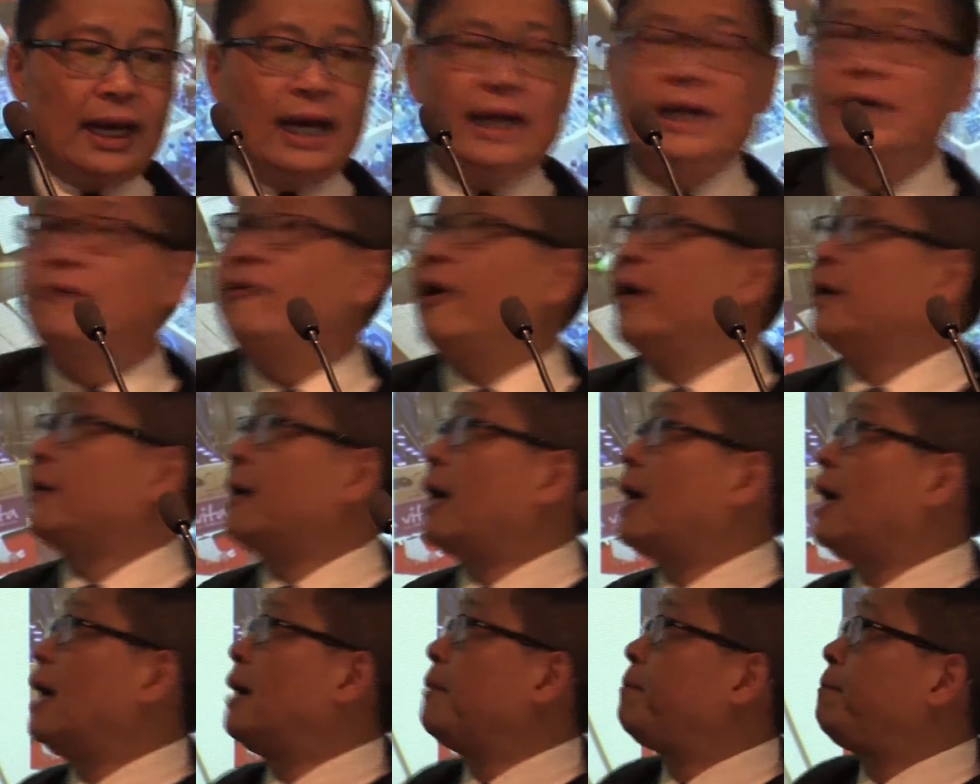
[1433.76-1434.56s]
Anyway,
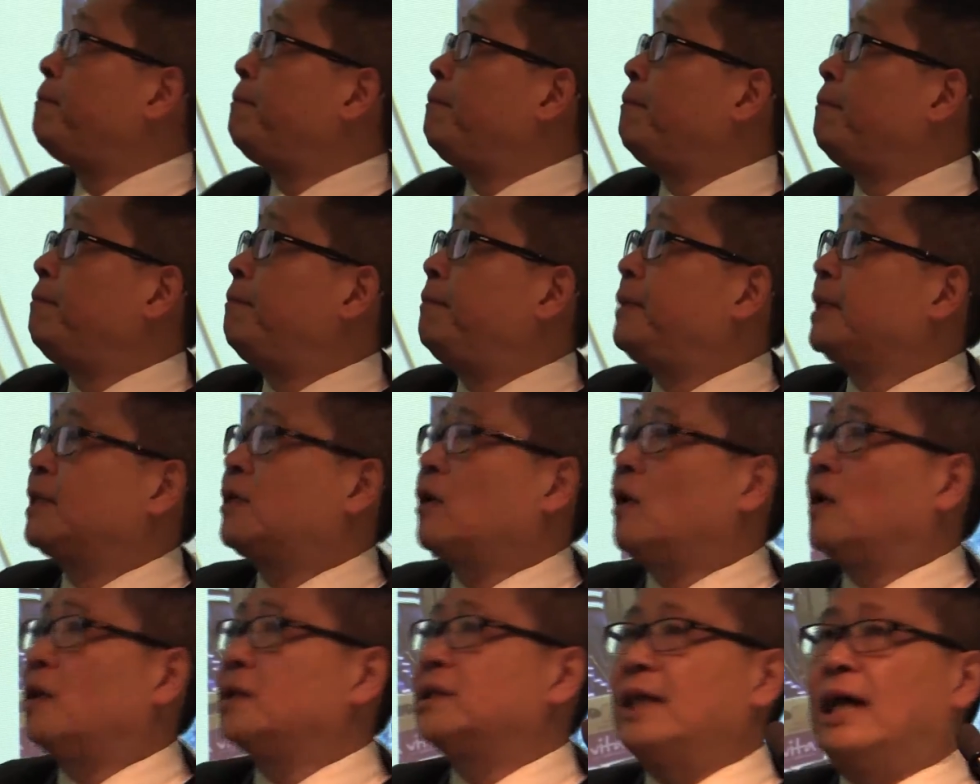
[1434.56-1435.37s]

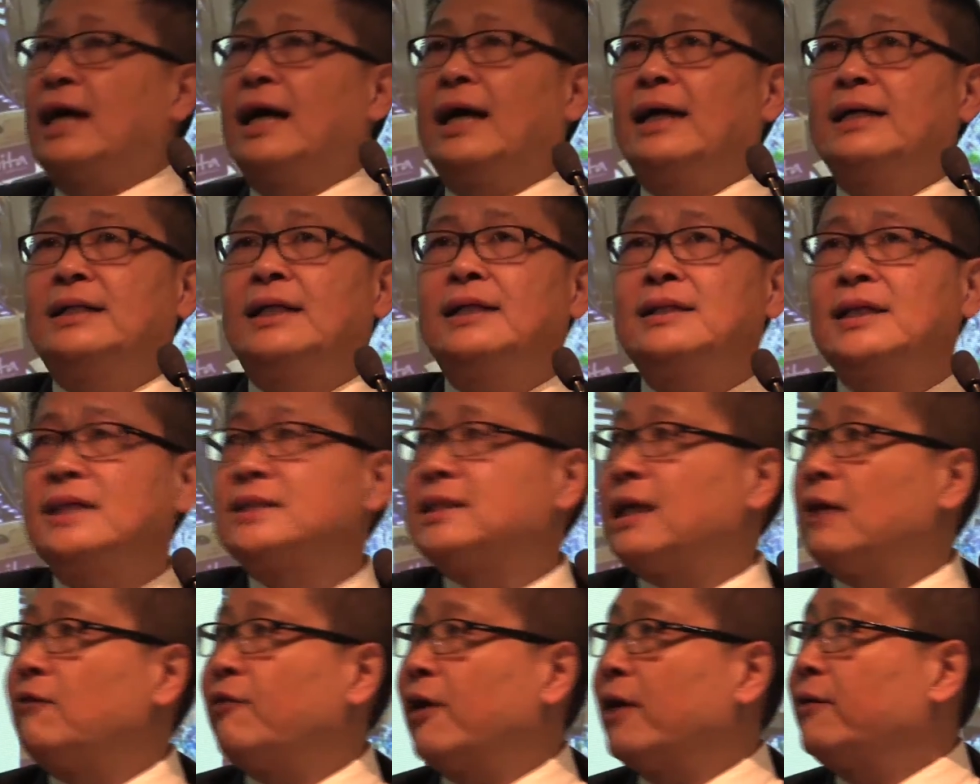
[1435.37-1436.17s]
because it
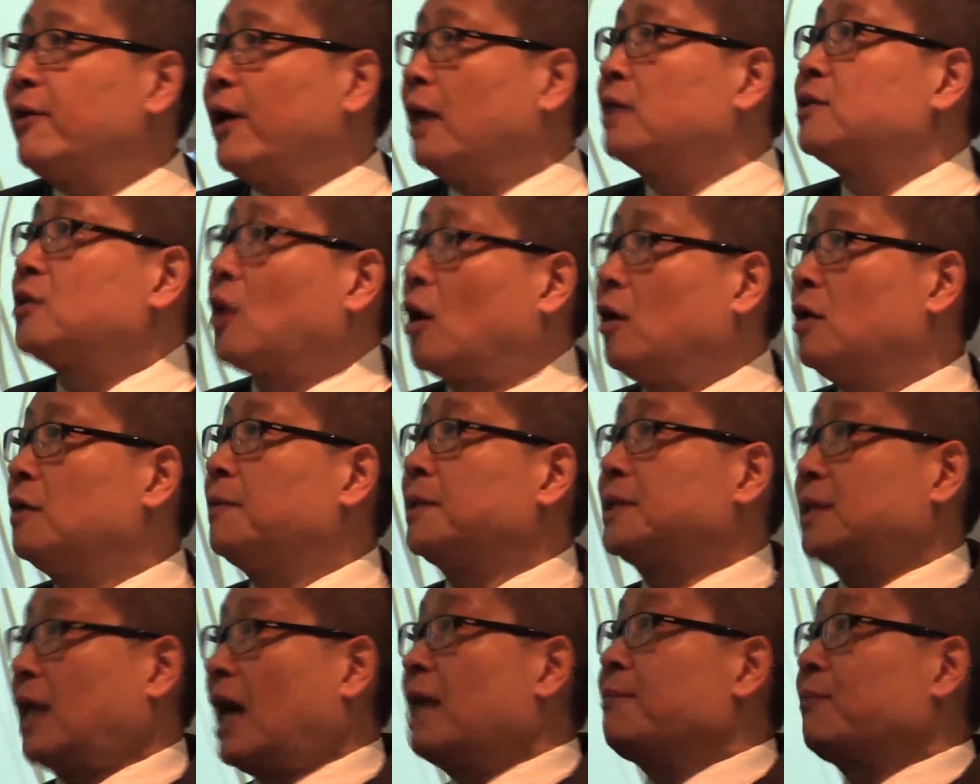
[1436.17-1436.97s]
is a very
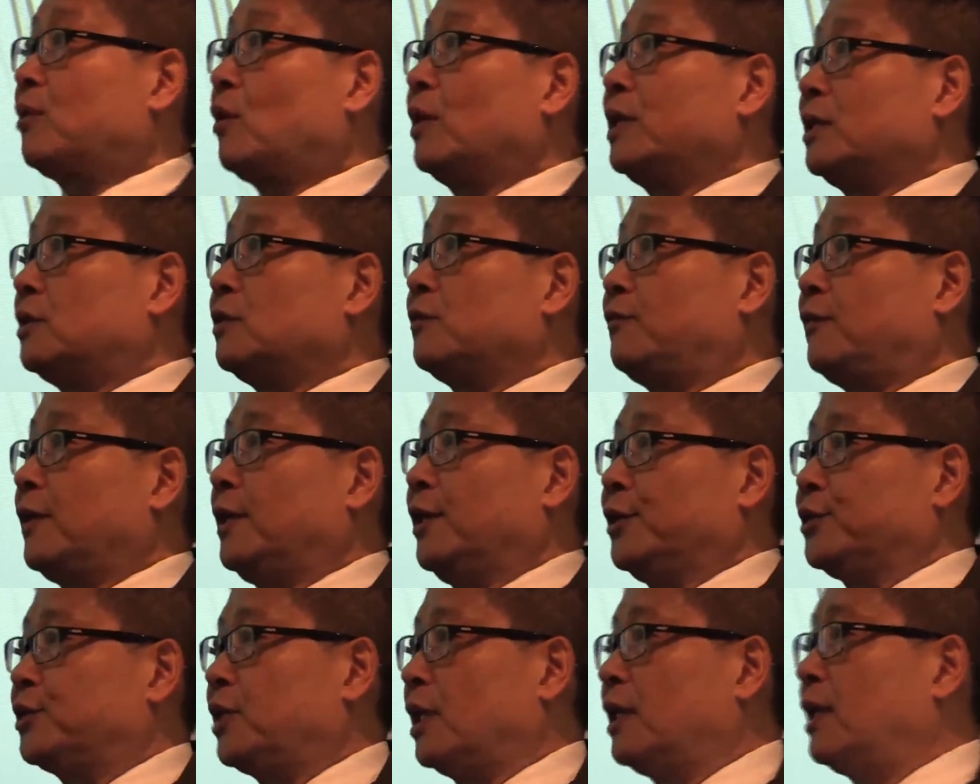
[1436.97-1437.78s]
autonomous, I'm going to
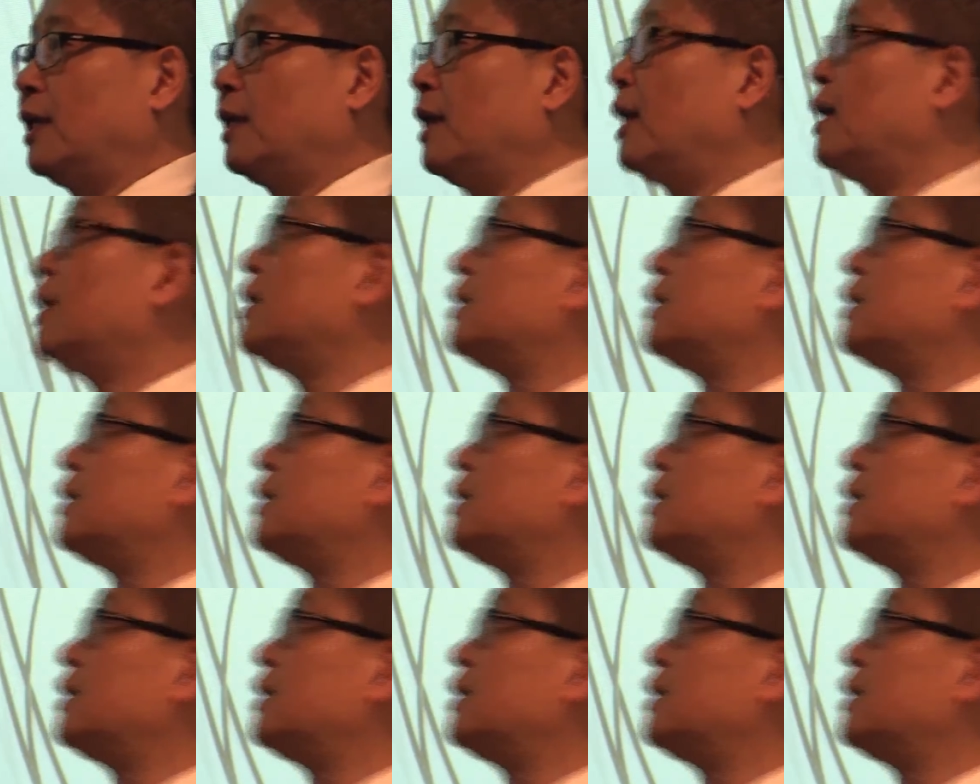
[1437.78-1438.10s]
finish. Okay?